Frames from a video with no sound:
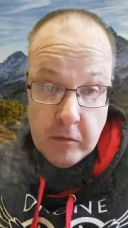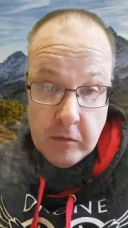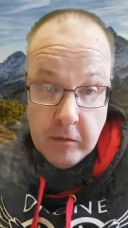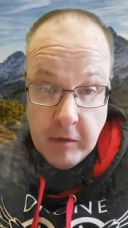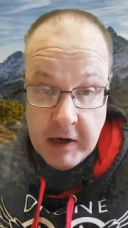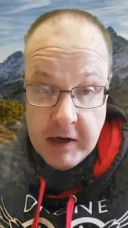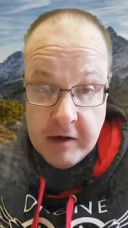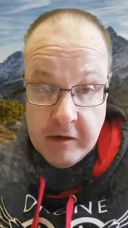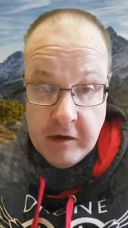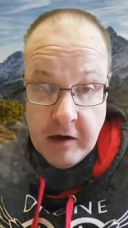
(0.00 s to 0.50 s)

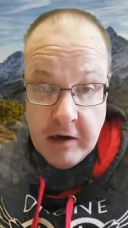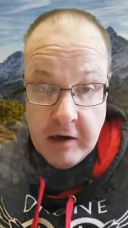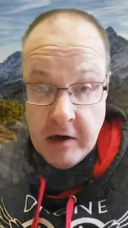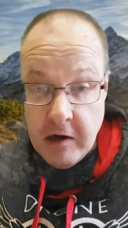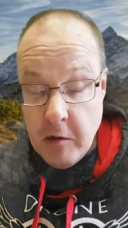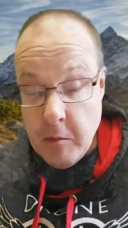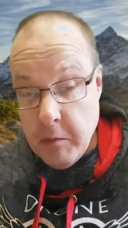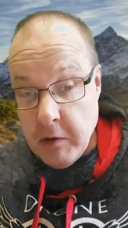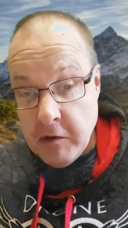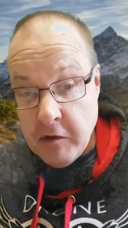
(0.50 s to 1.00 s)

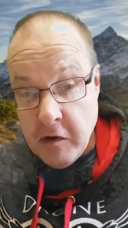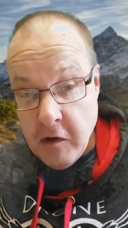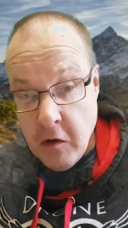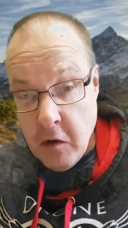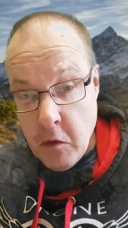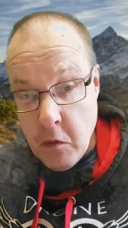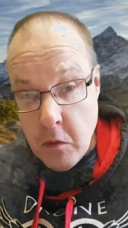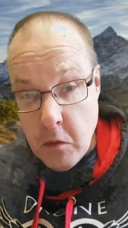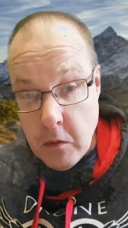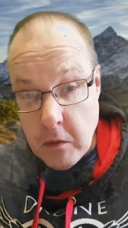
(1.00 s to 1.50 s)
Reason number
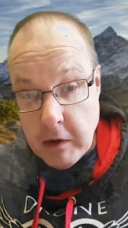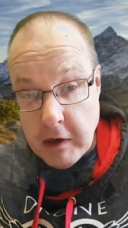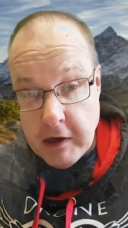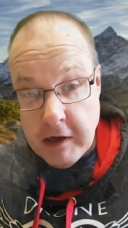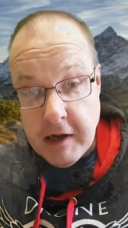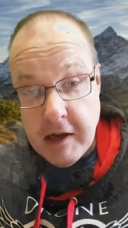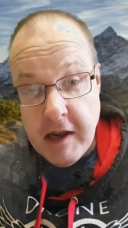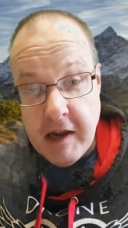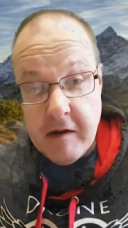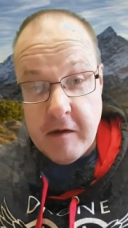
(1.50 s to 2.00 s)
2
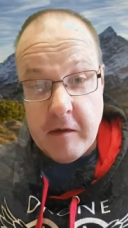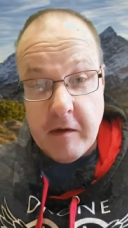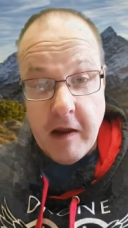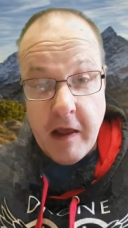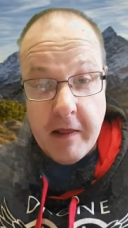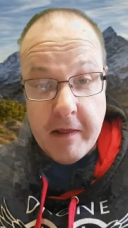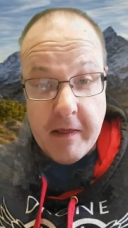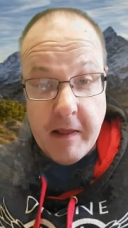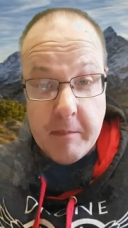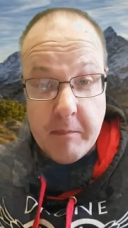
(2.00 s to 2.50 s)
is
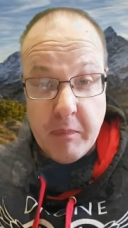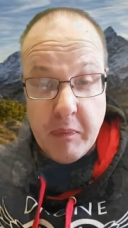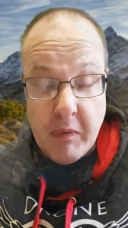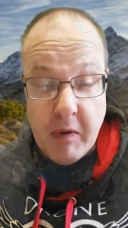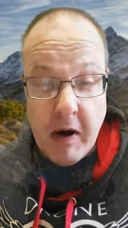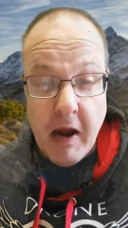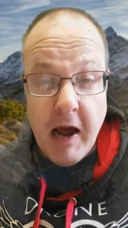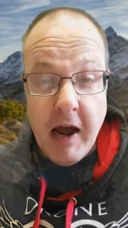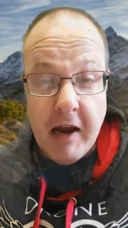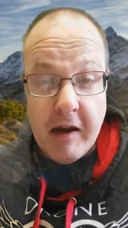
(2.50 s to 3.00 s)
the
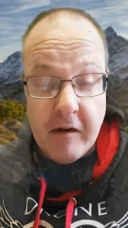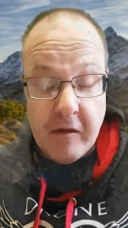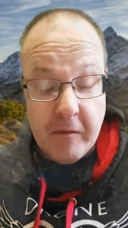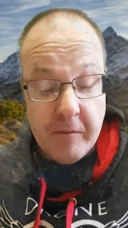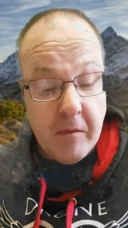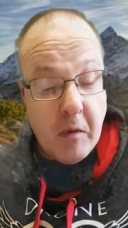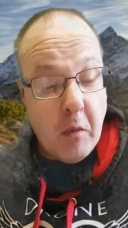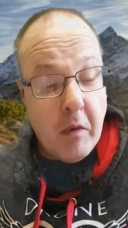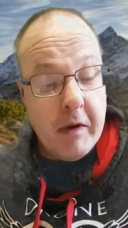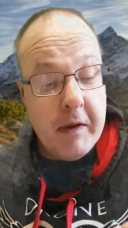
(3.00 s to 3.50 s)
price
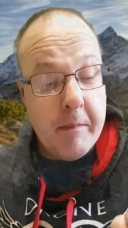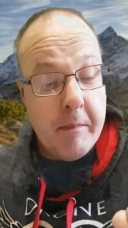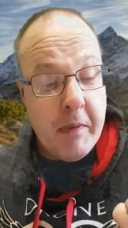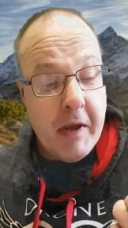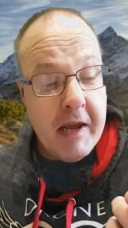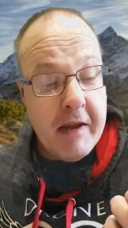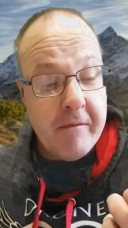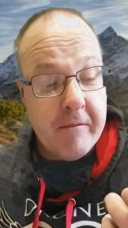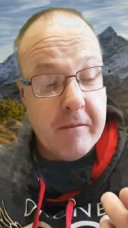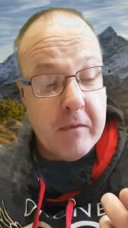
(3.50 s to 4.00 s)
for what you
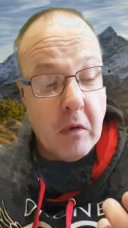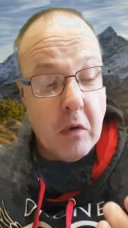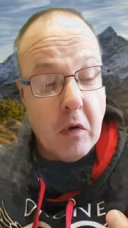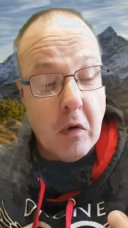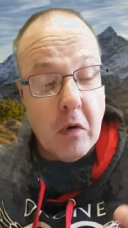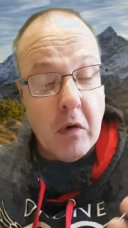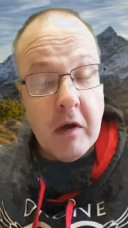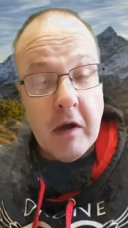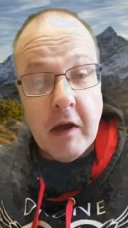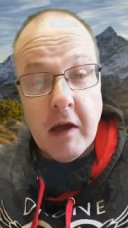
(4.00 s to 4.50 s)
pay
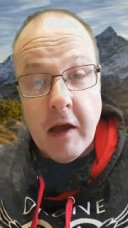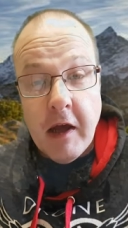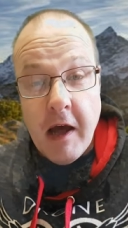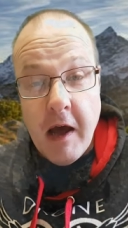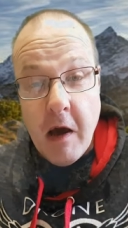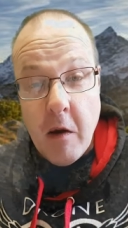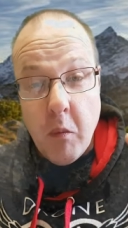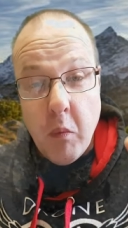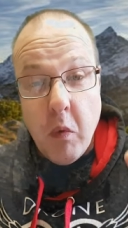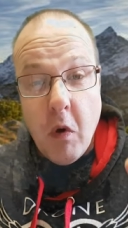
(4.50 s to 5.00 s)
for
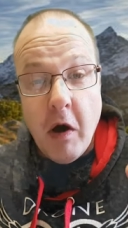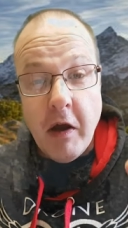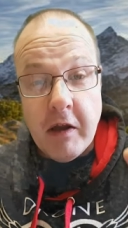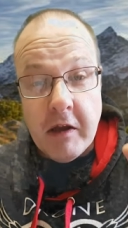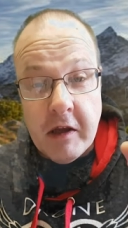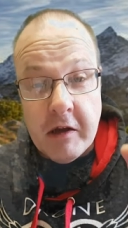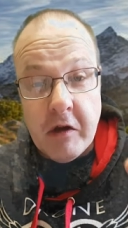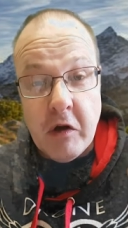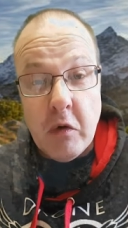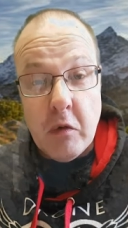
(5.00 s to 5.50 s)
and
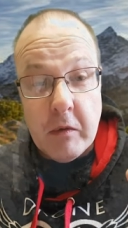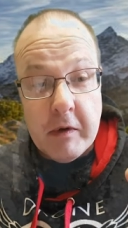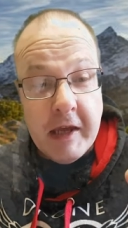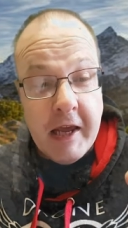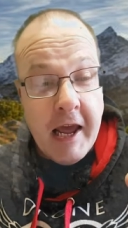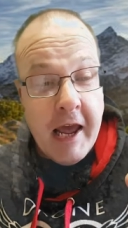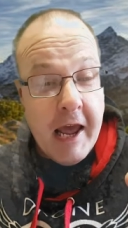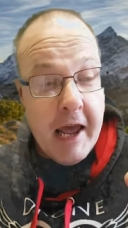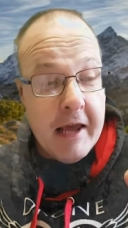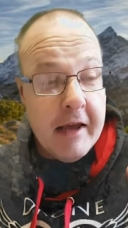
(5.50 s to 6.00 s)
what you do
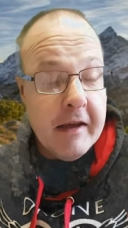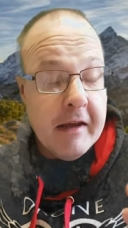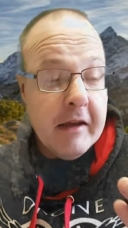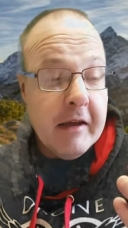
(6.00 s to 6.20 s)
get.